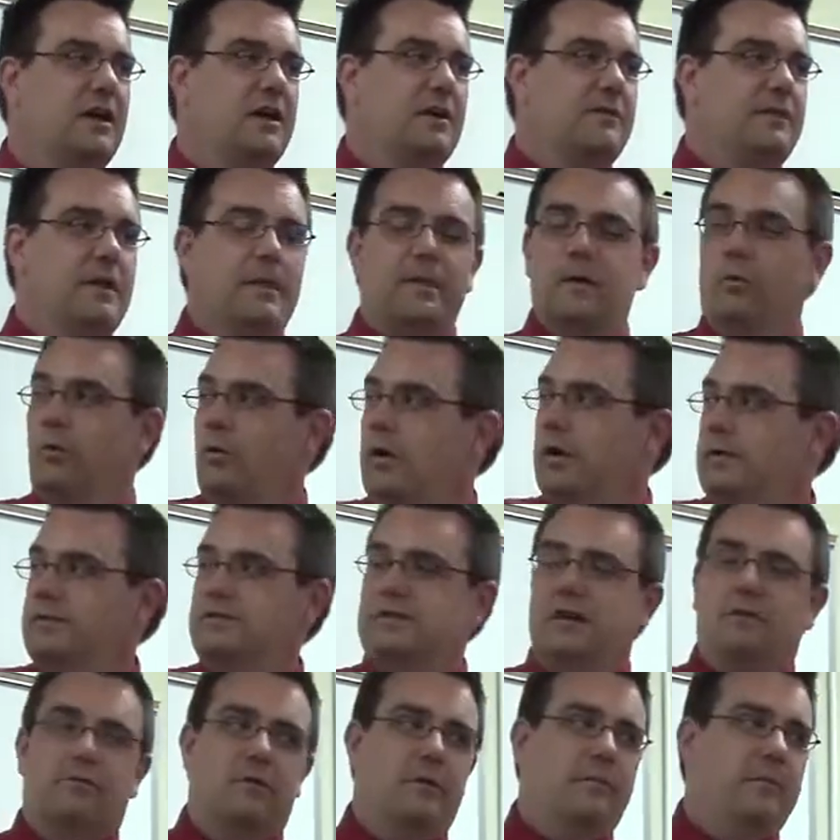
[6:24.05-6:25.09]
than the ones
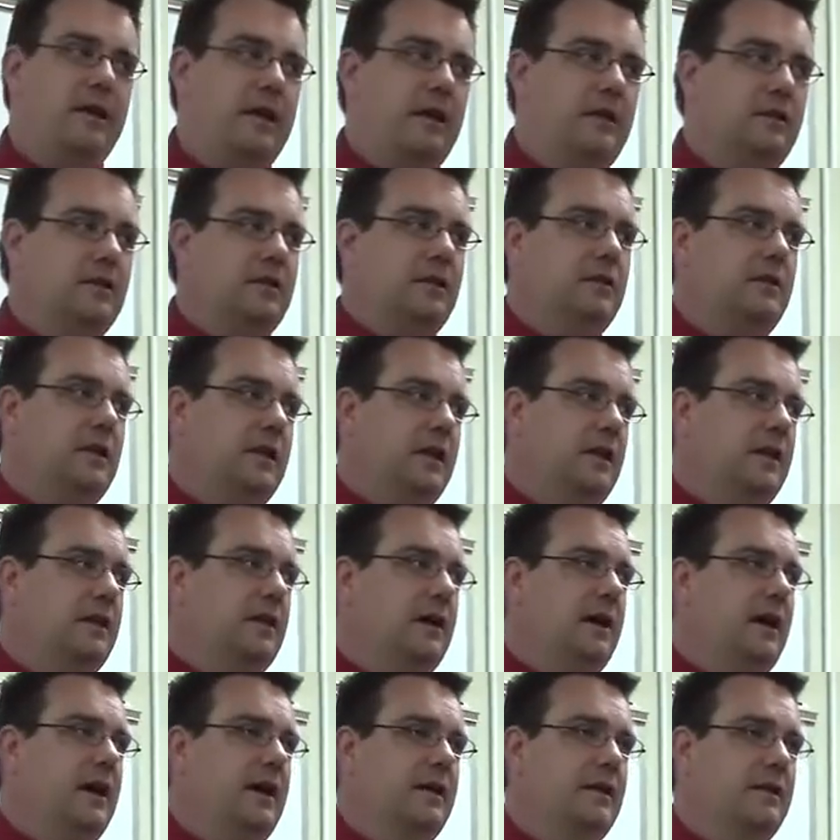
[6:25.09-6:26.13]
that remained in, in,
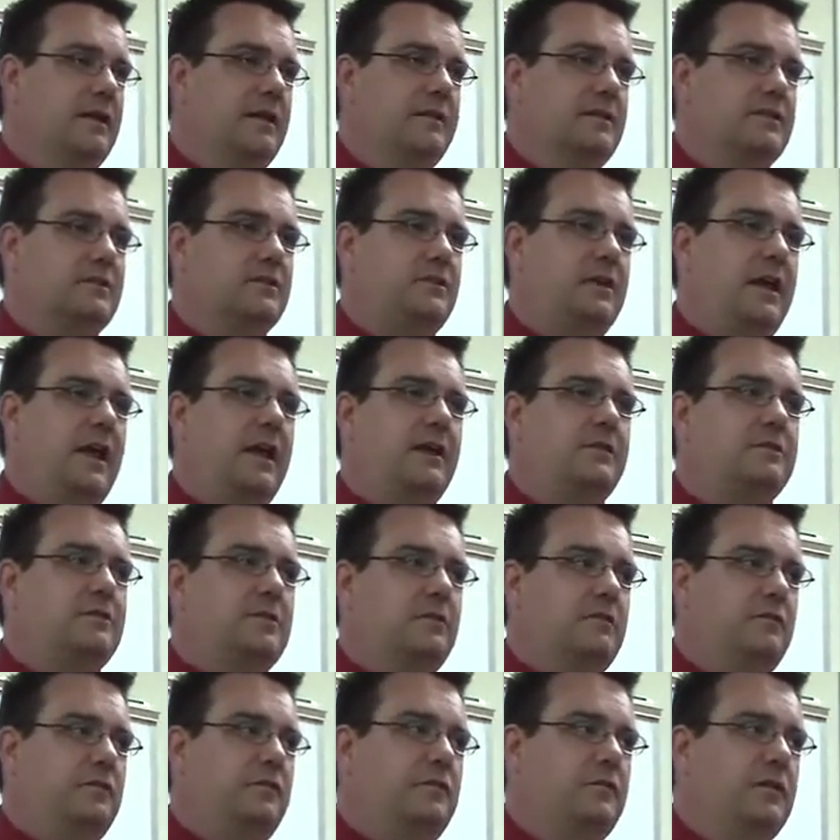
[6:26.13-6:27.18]
uh, in the sands
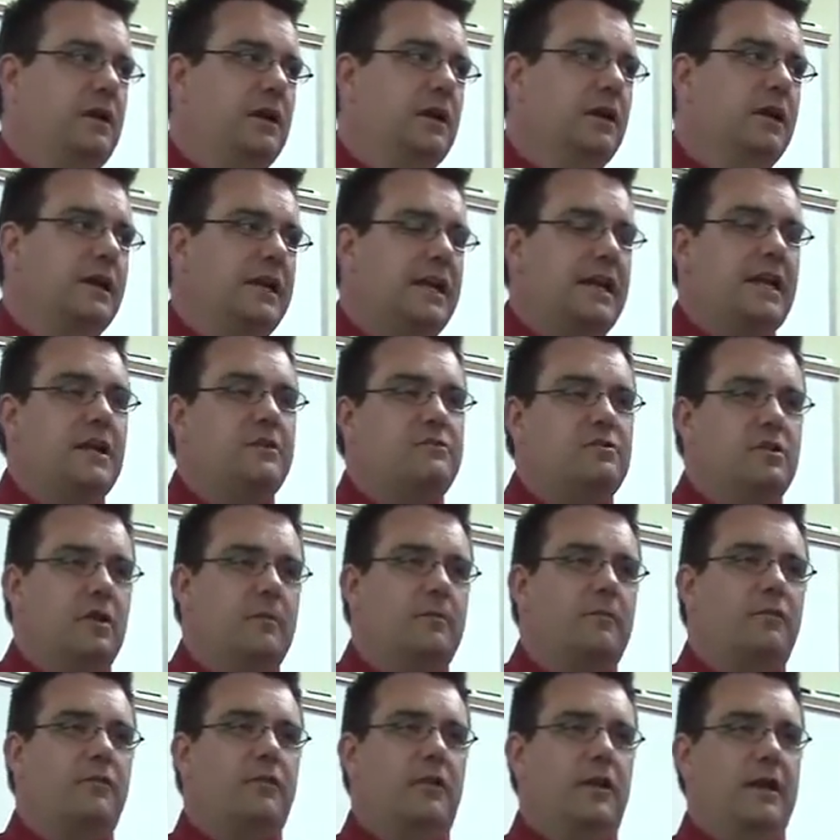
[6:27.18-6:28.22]
of
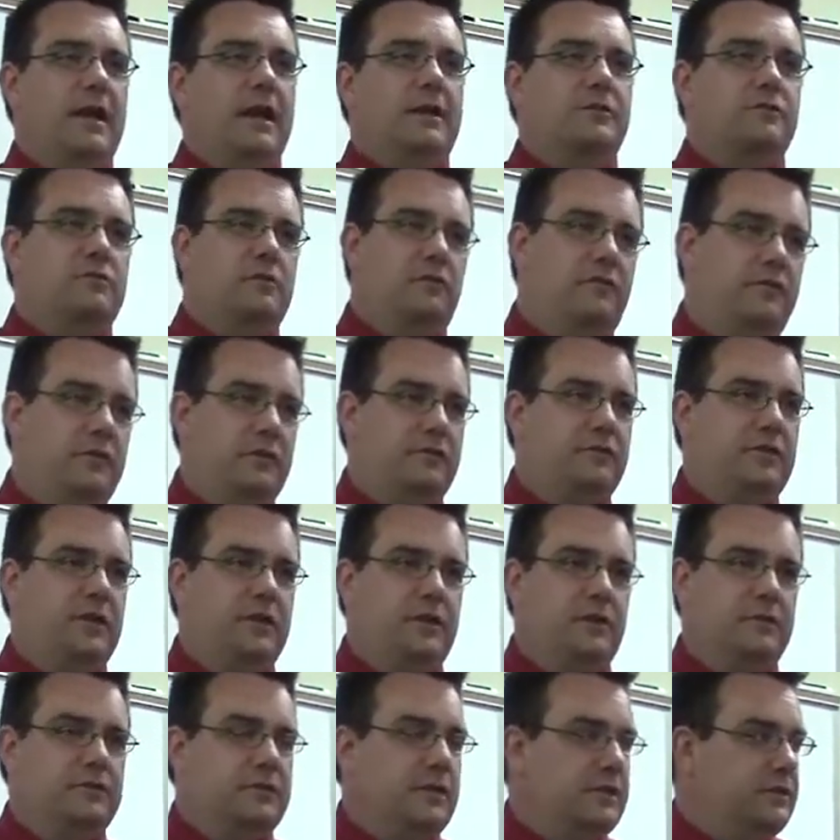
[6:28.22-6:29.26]
Egypt for an extra
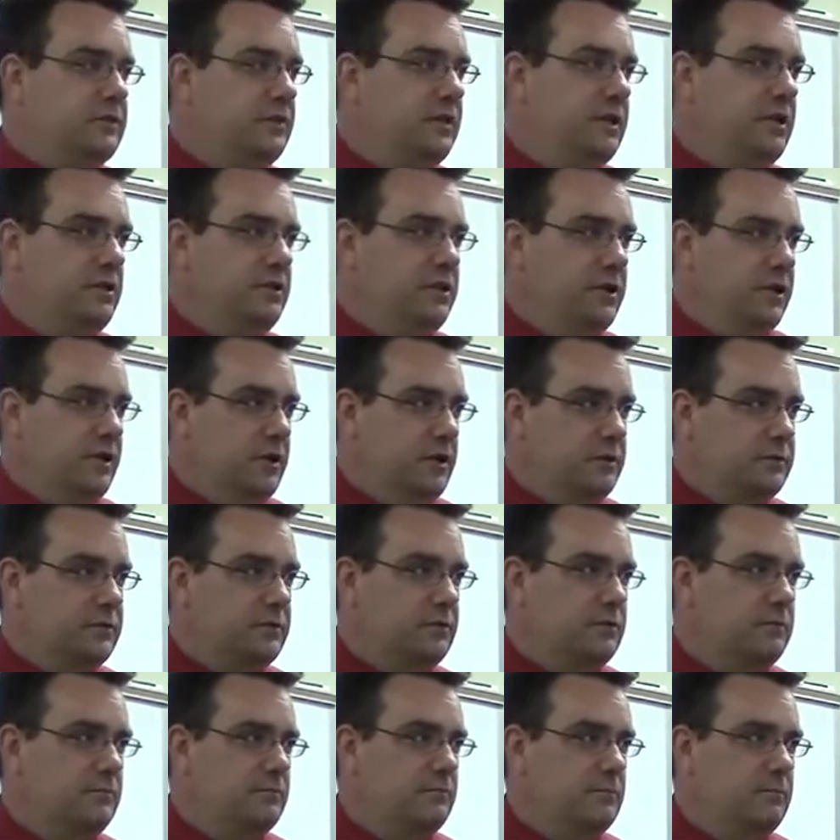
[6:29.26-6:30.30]
15 or 16
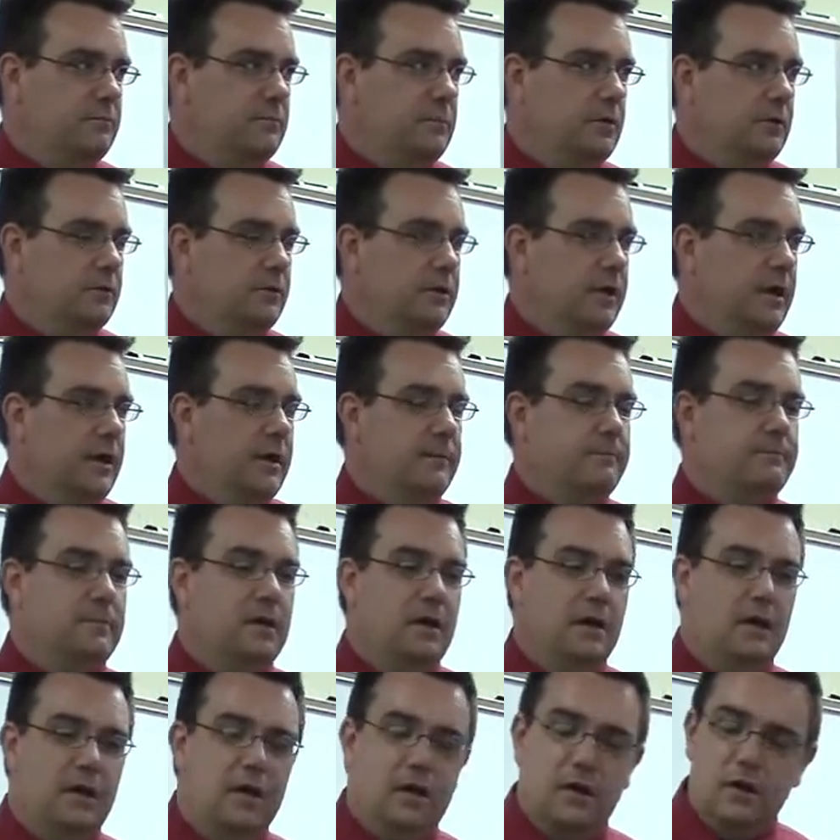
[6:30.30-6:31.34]
years. Okay?
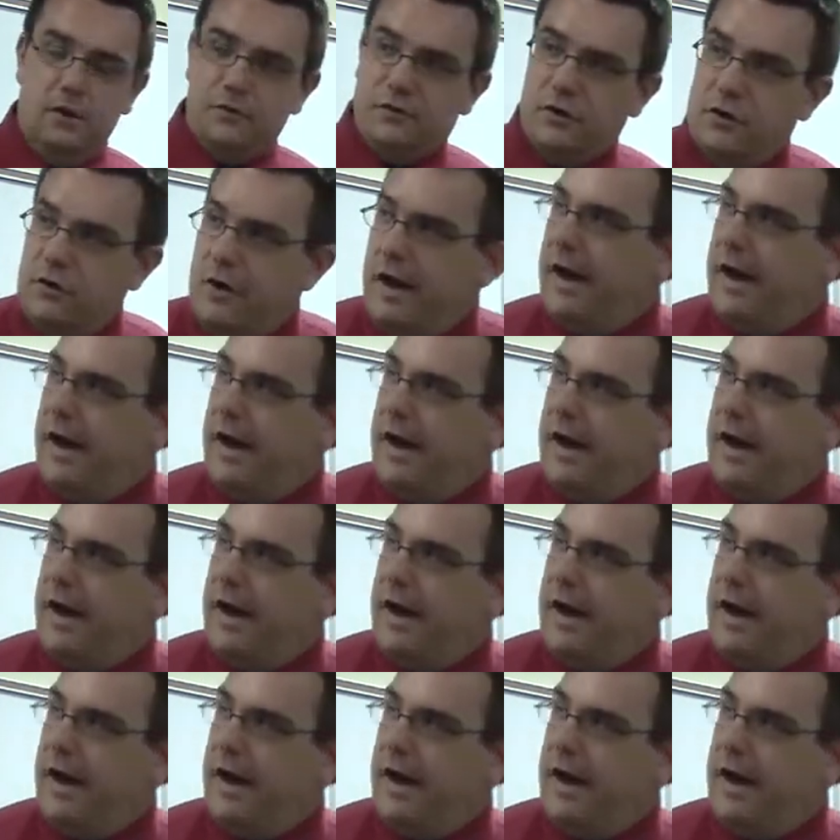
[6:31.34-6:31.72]
So you